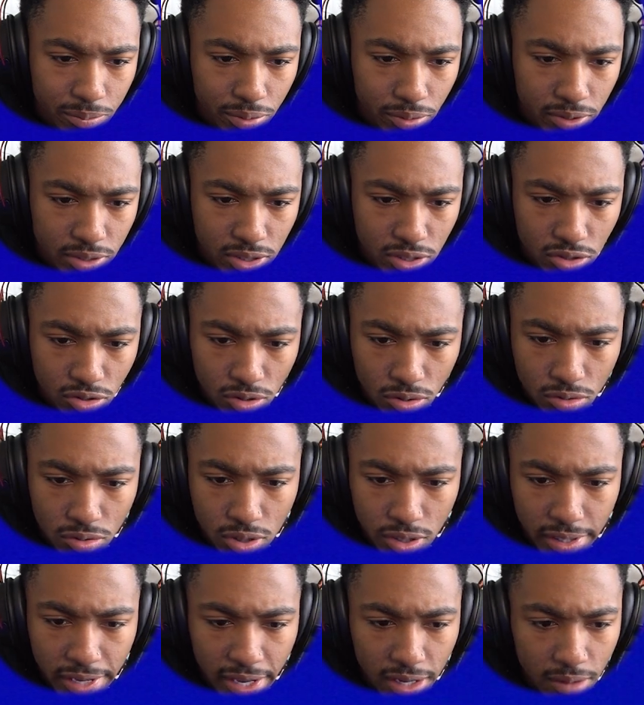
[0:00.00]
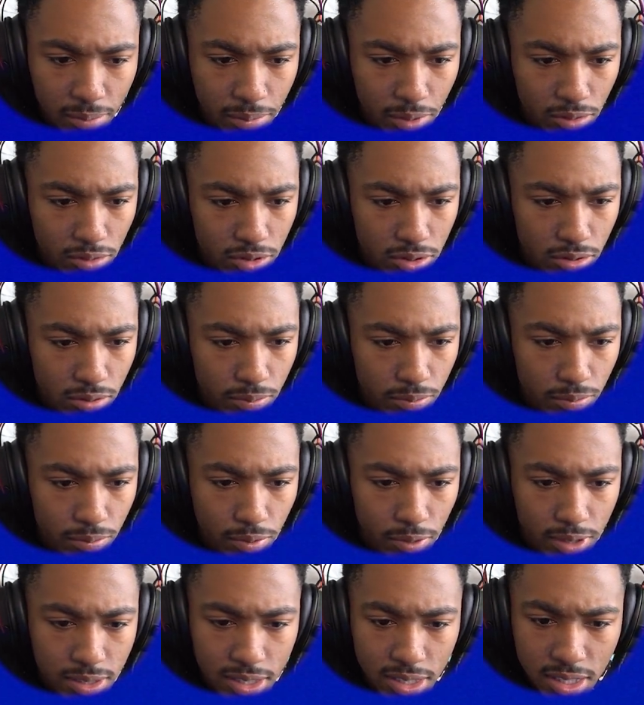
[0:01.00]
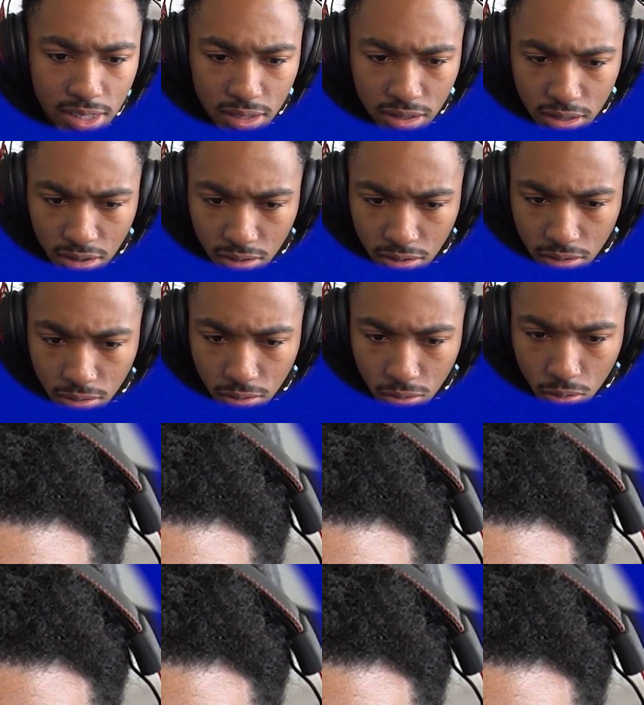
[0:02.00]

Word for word: Press control to gain composure. Press insert. Wake up.